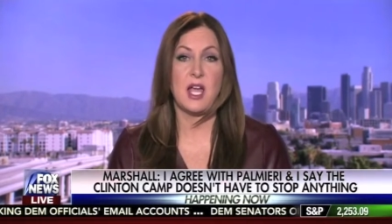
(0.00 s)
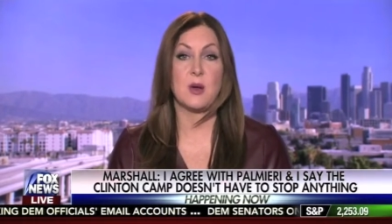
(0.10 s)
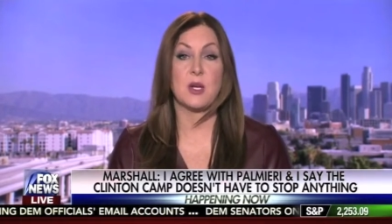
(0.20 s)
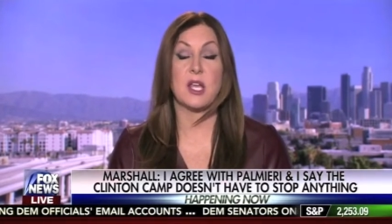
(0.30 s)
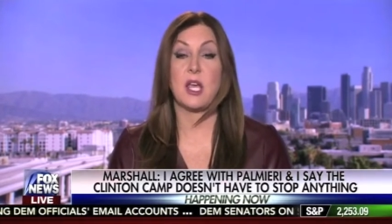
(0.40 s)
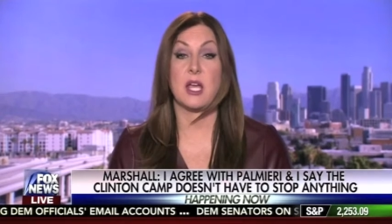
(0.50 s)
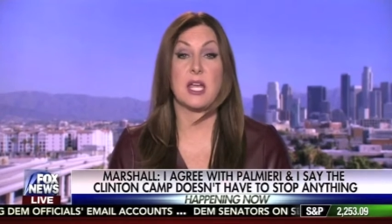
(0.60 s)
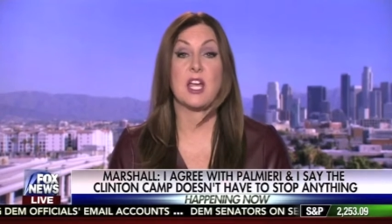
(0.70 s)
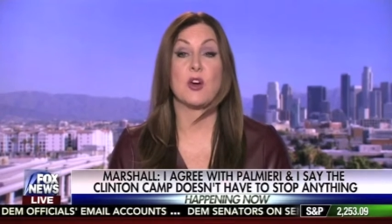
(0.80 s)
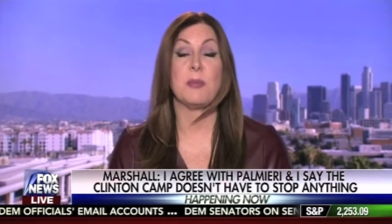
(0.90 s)
and
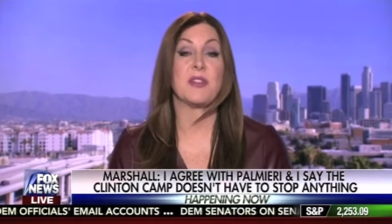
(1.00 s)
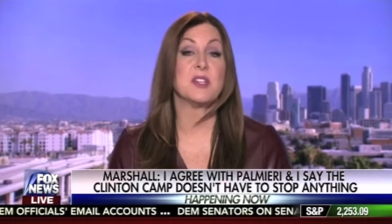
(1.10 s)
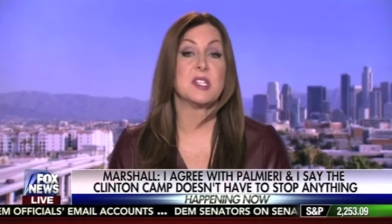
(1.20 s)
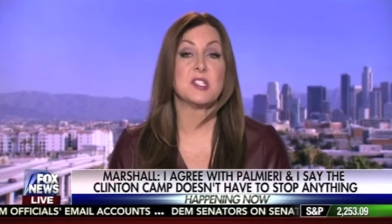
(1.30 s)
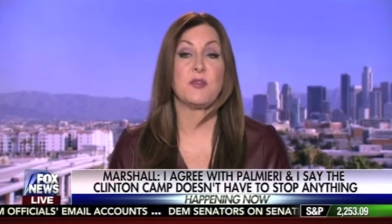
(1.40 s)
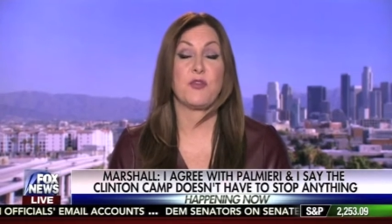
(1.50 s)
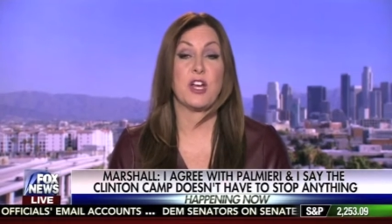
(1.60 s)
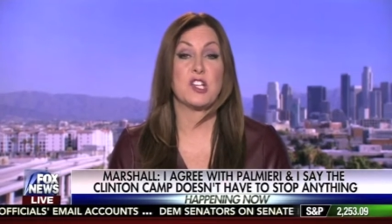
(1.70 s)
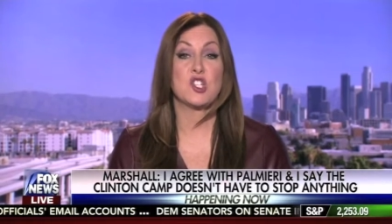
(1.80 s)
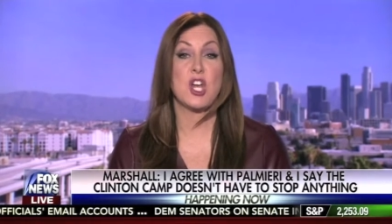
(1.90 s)
and care about the
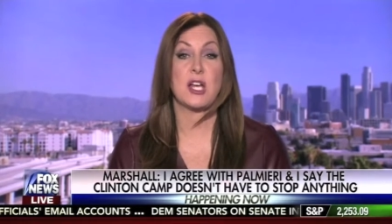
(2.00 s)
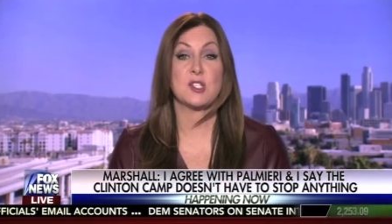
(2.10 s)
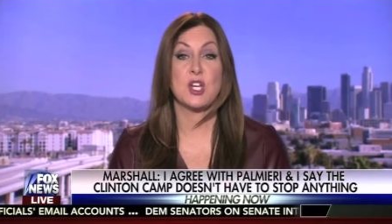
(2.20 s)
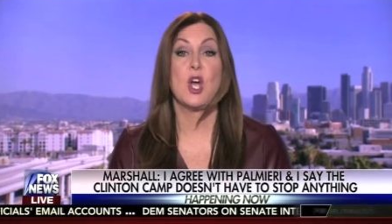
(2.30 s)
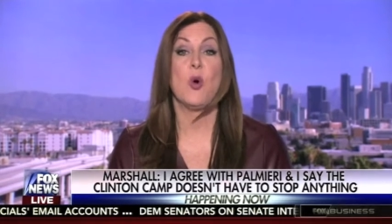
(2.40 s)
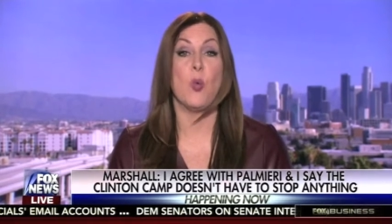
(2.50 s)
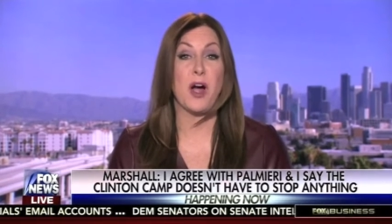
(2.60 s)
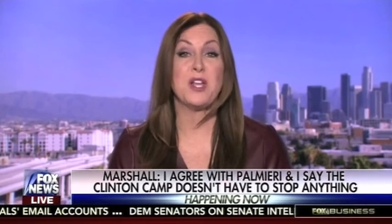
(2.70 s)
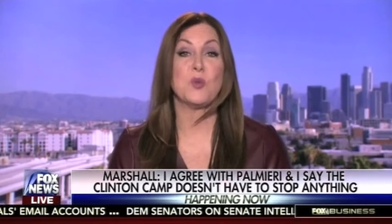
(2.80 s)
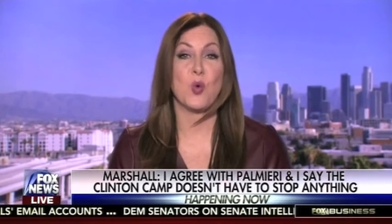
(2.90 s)
disenfranchised
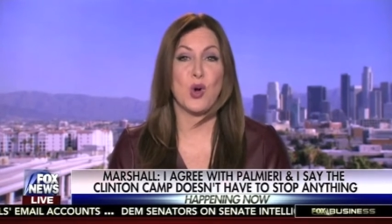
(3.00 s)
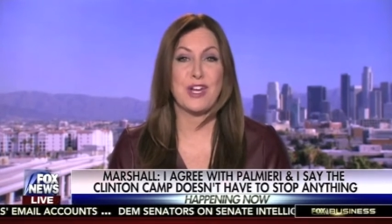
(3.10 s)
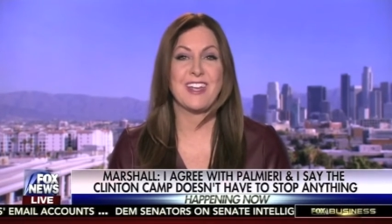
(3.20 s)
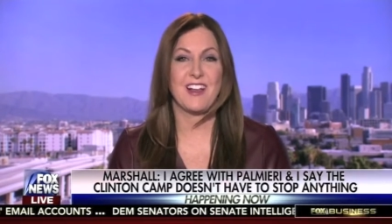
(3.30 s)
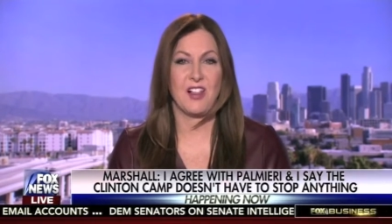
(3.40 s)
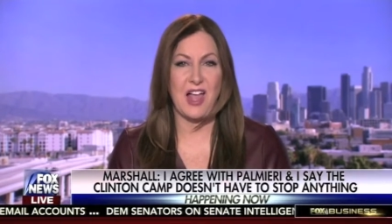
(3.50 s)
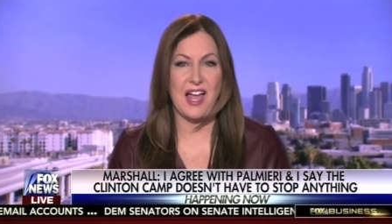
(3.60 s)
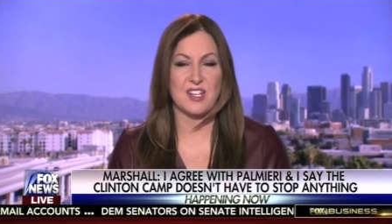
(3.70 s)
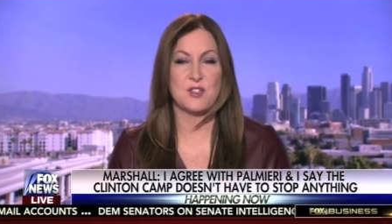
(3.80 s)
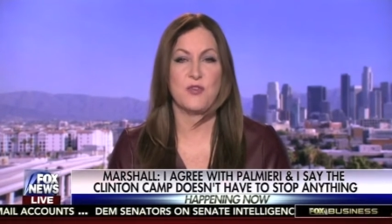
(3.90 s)
white working
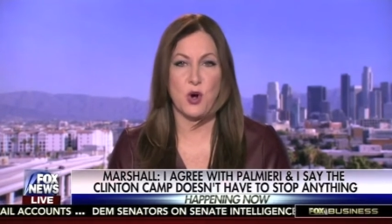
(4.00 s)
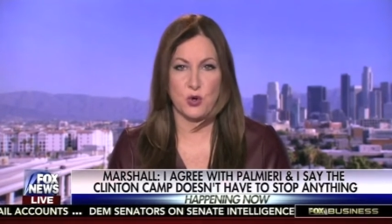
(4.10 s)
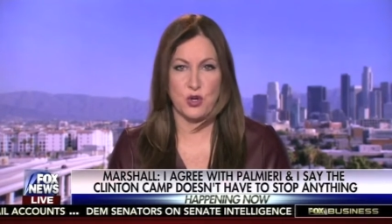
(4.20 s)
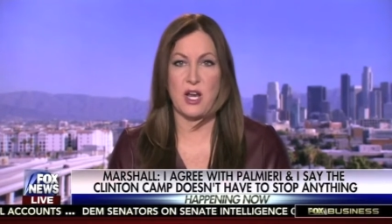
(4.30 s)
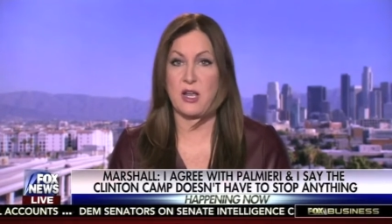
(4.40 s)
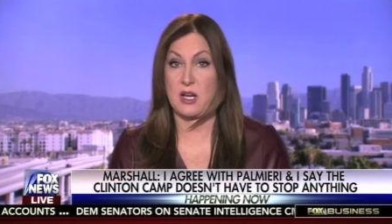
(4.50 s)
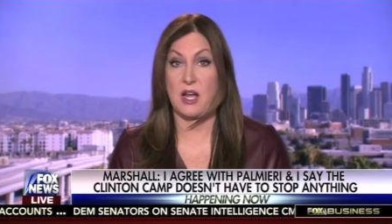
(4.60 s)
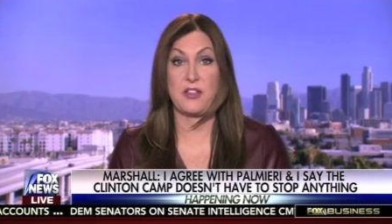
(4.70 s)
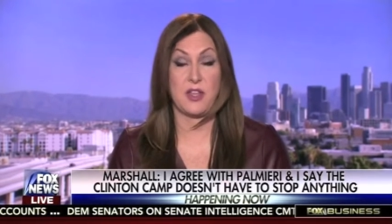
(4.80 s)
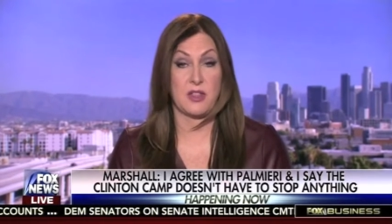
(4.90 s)
class voter. And
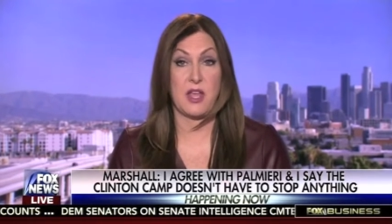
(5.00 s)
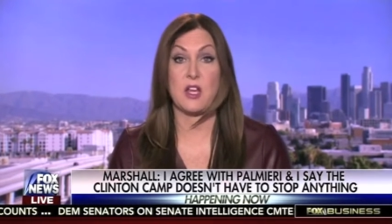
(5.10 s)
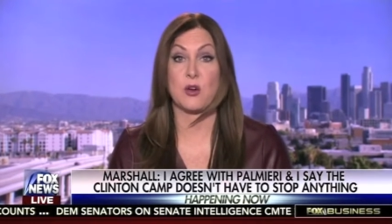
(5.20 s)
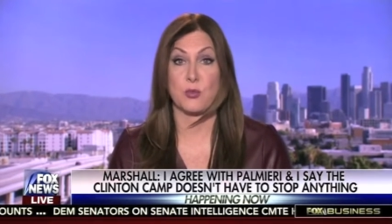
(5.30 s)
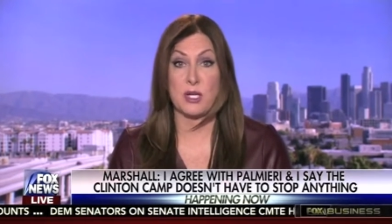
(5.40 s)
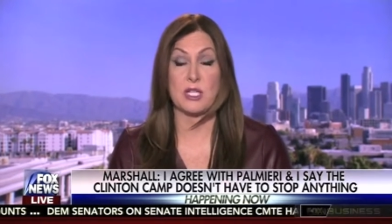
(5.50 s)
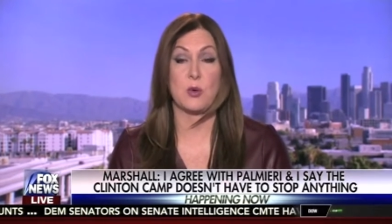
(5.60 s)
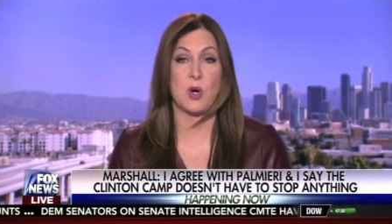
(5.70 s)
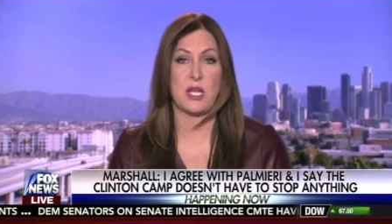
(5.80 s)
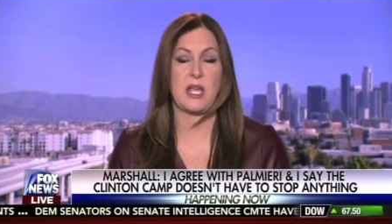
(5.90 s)
I think they are
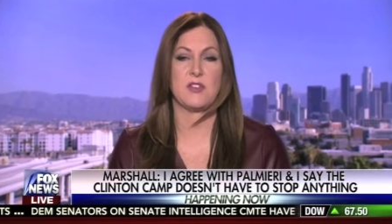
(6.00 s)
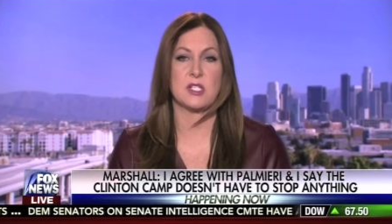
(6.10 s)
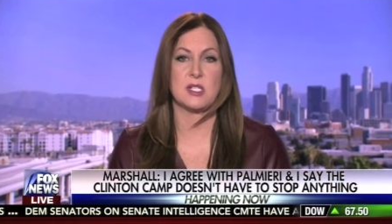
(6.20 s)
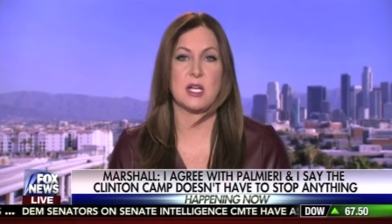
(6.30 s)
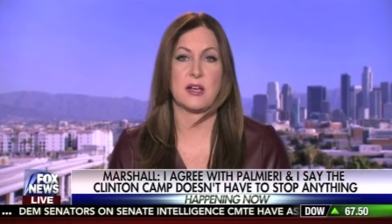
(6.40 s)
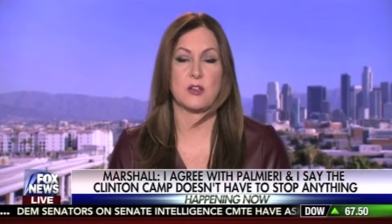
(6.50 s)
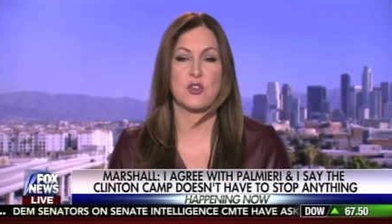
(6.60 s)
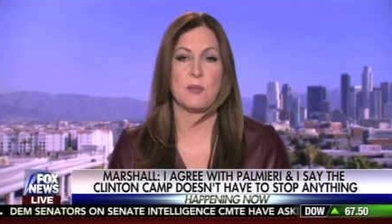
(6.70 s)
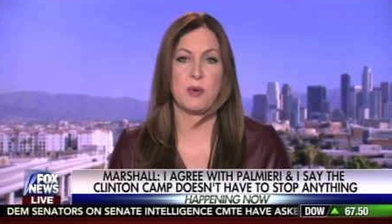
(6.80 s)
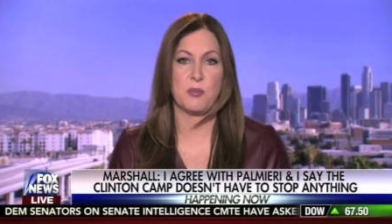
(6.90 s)
really what gave it to Donald
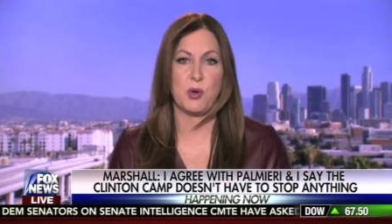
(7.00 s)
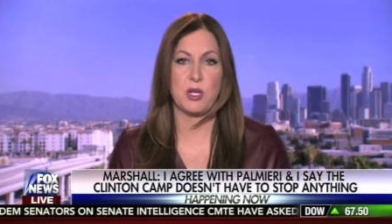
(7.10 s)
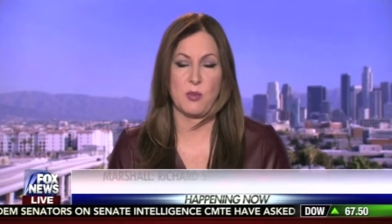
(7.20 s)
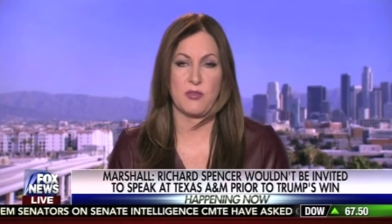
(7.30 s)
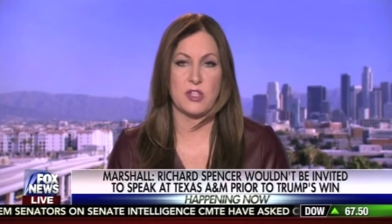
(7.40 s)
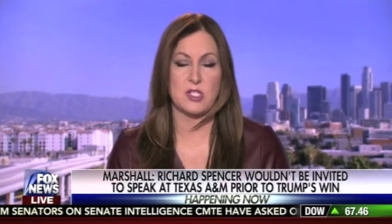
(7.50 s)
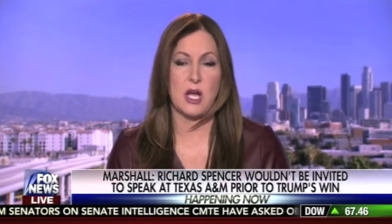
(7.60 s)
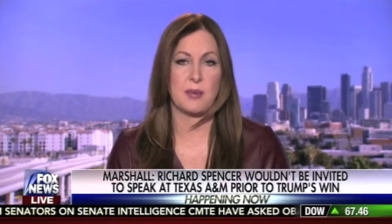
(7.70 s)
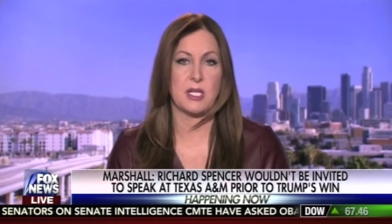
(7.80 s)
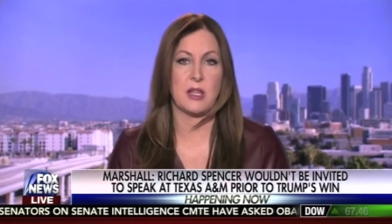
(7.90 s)
Trump and put him over the
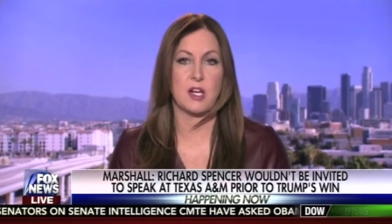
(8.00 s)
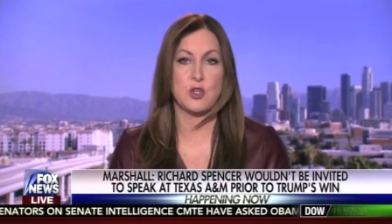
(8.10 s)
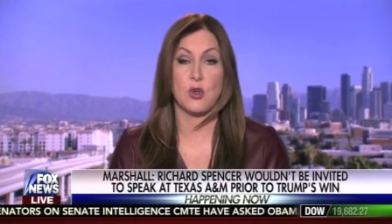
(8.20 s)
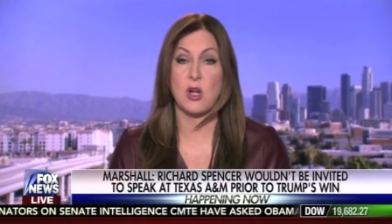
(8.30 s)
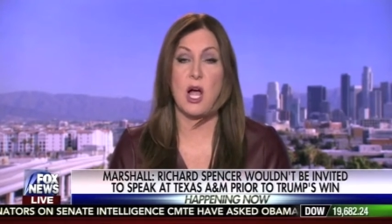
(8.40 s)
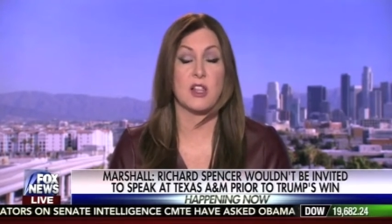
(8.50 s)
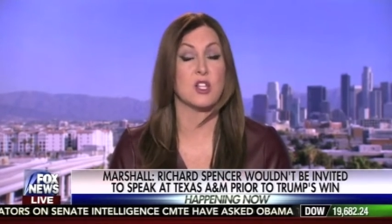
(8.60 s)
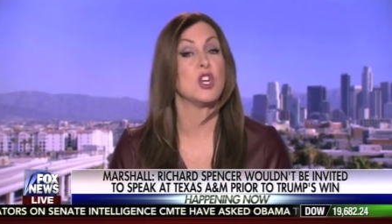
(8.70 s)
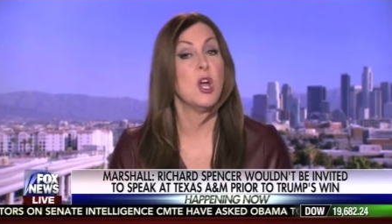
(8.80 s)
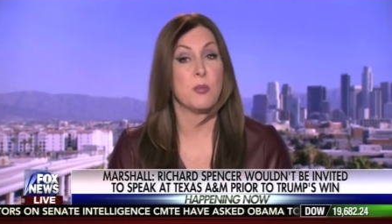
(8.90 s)
top in the Electoral
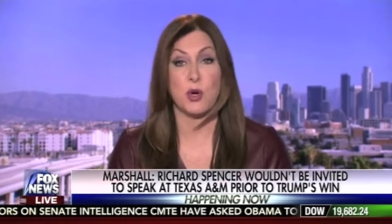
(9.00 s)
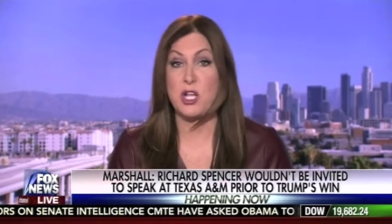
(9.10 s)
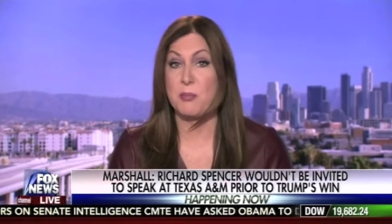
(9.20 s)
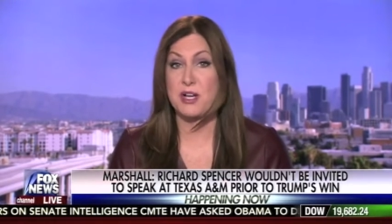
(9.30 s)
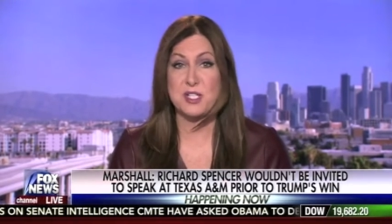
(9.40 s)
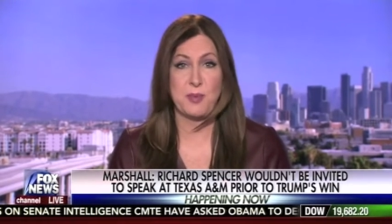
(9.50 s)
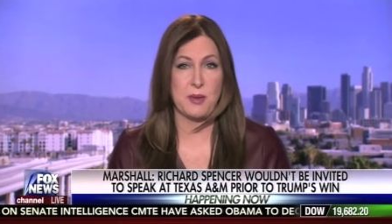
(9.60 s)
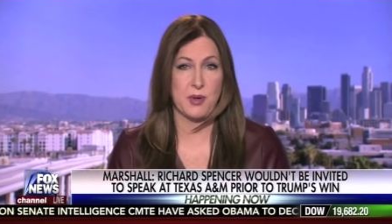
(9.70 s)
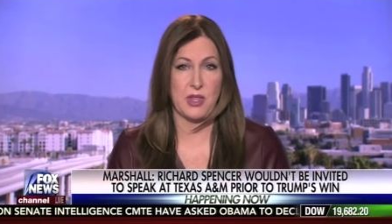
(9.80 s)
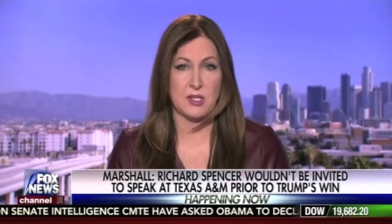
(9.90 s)
College. Bernie bus,
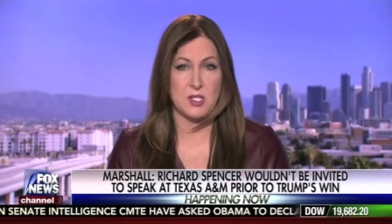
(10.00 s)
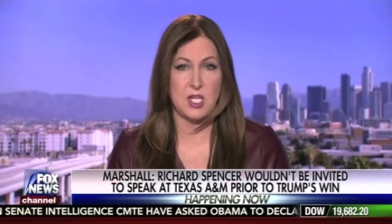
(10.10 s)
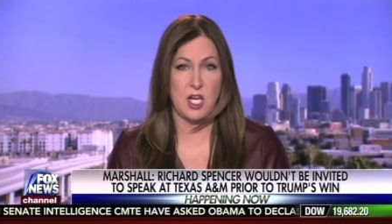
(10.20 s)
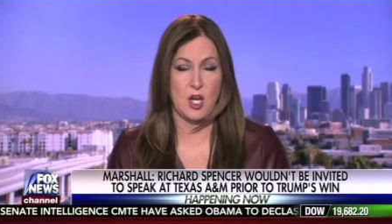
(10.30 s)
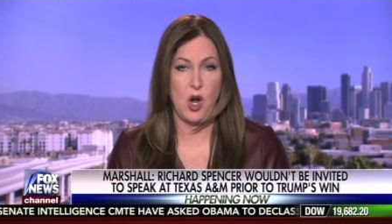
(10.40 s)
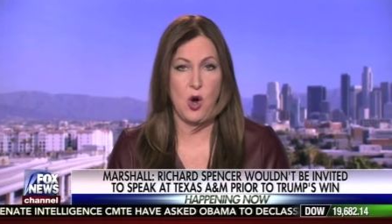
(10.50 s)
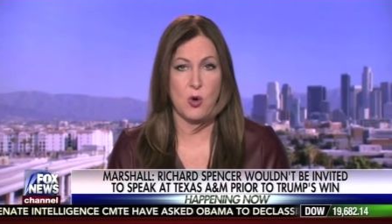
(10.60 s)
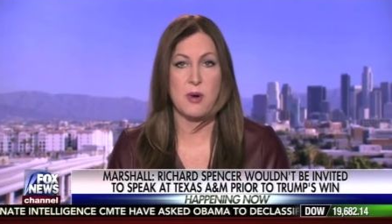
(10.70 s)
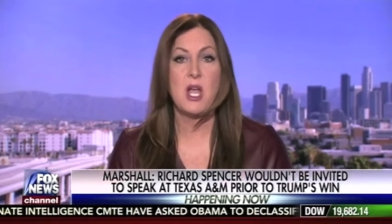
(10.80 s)
people that stayed home,